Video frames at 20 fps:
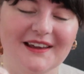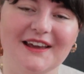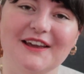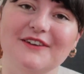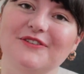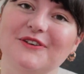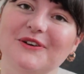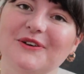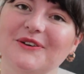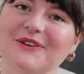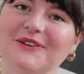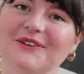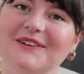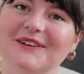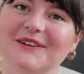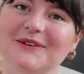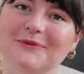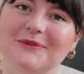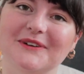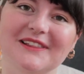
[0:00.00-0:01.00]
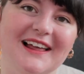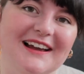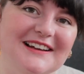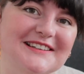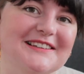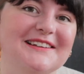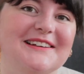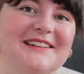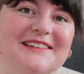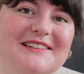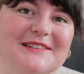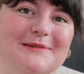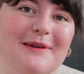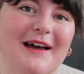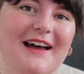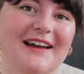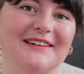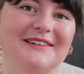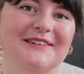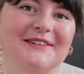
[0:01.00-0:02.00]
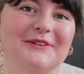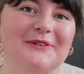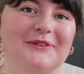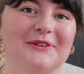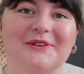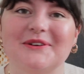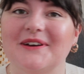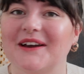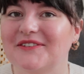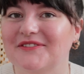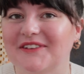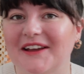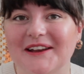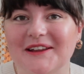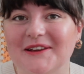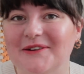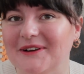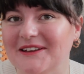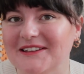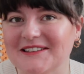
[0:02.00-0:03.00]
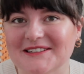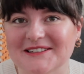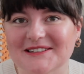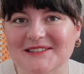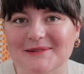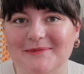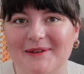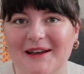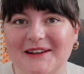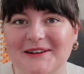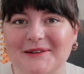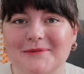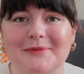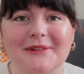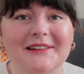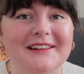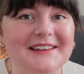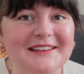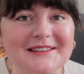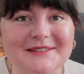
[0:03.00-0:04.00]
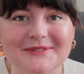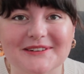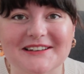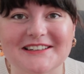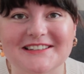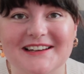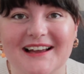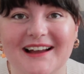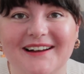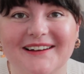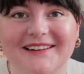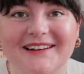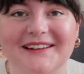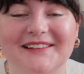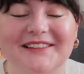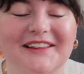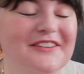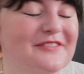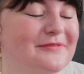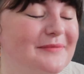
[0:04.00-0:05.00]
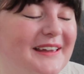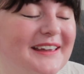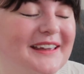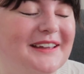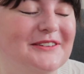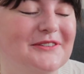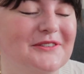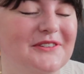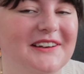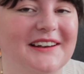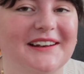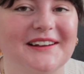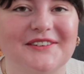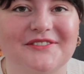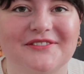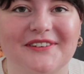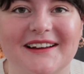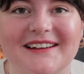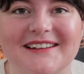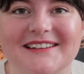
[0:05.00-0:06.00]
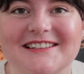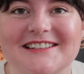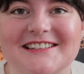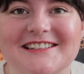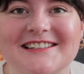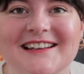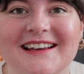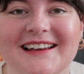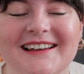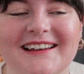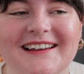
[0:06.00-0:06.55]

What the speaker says: If you would like to knit this pattern or you have any questions about it, please reach out. I love making new knitting friends.